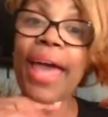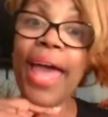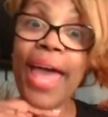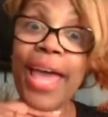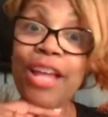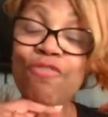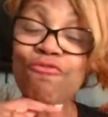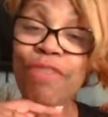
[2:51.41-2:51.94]

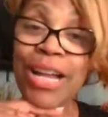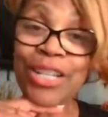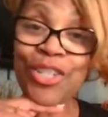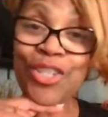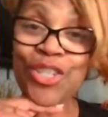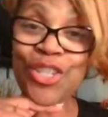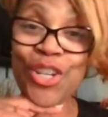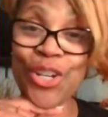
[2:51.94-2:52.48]
and
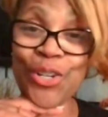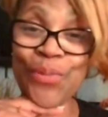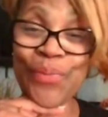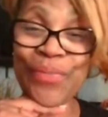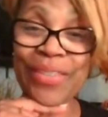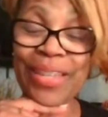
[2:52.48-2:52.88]
register.